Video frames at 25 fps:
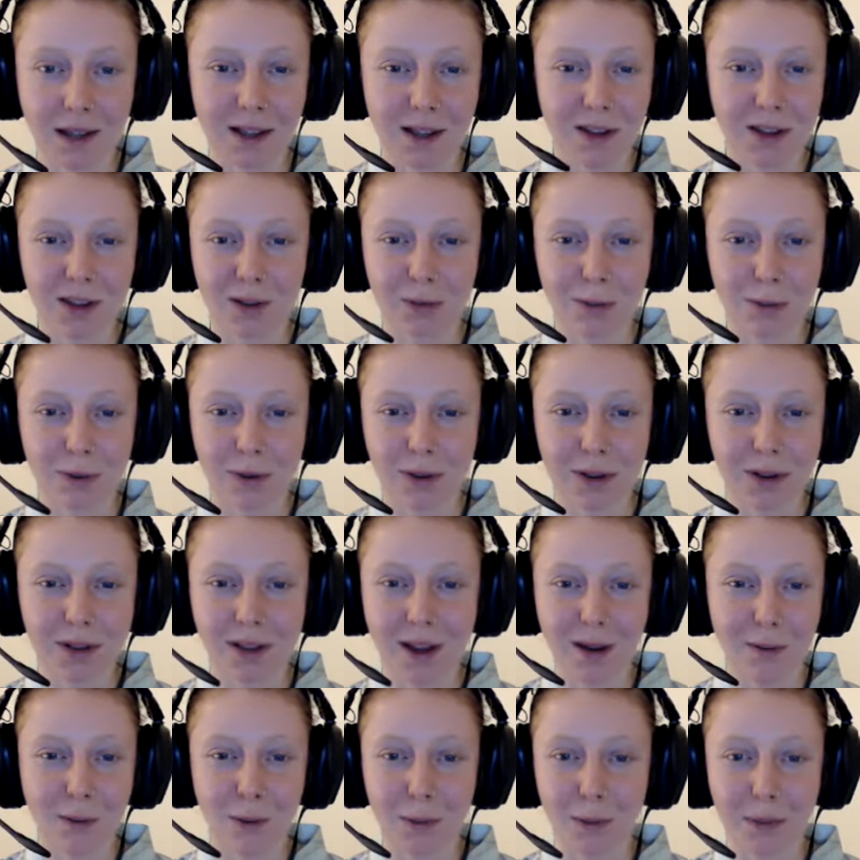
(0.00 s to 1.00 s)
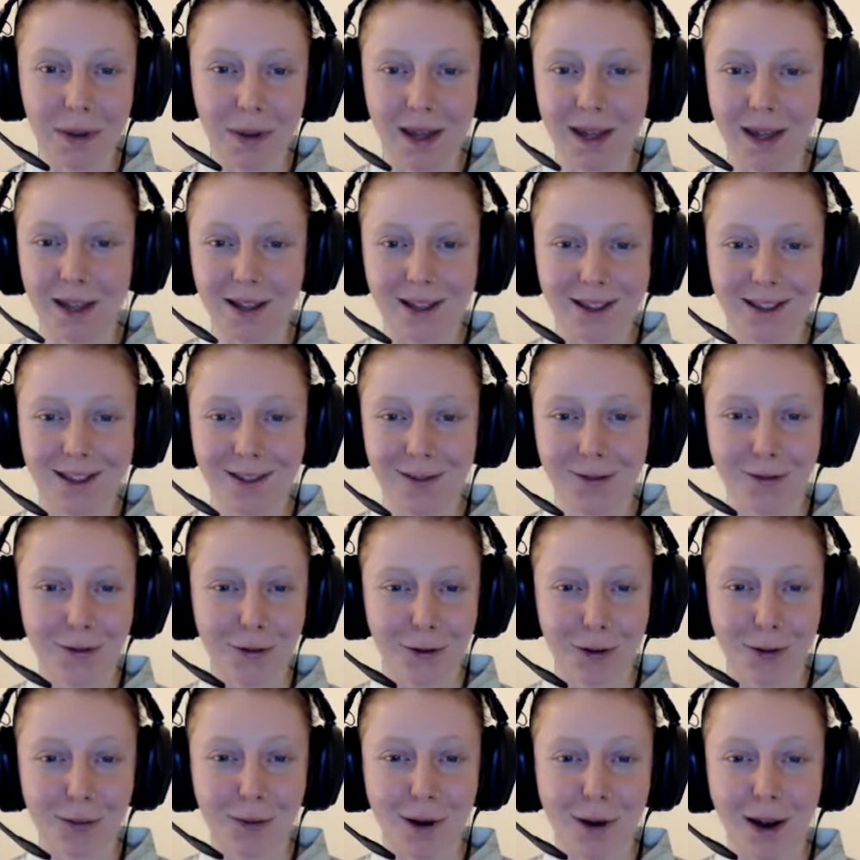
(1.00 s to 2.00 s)
I just want I want peace
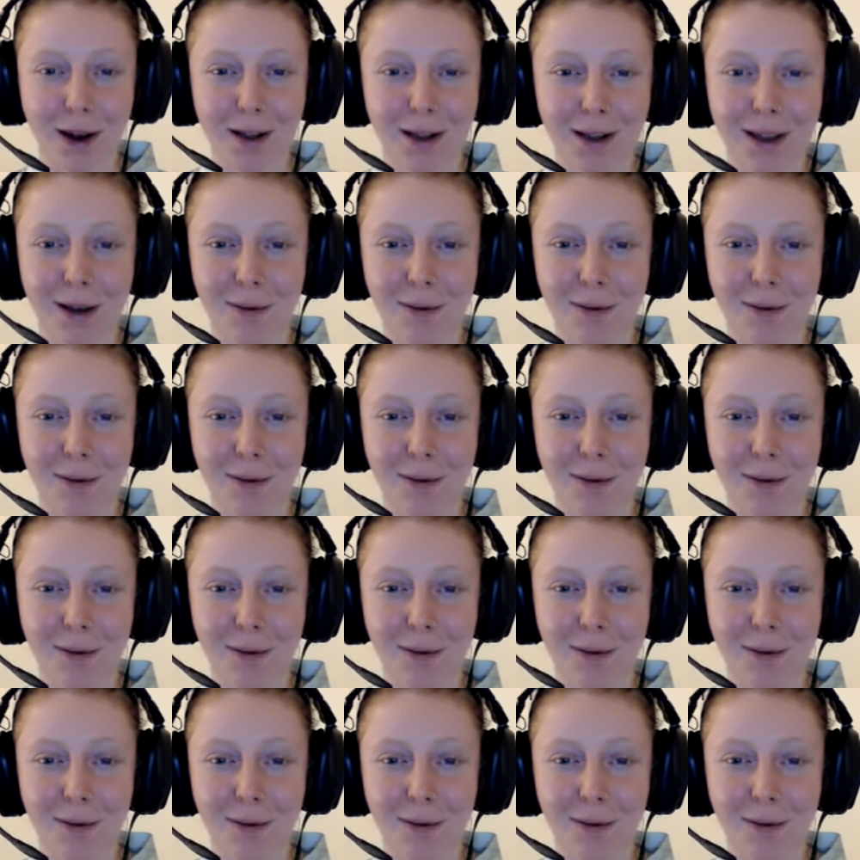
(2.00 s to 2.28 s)
for a while.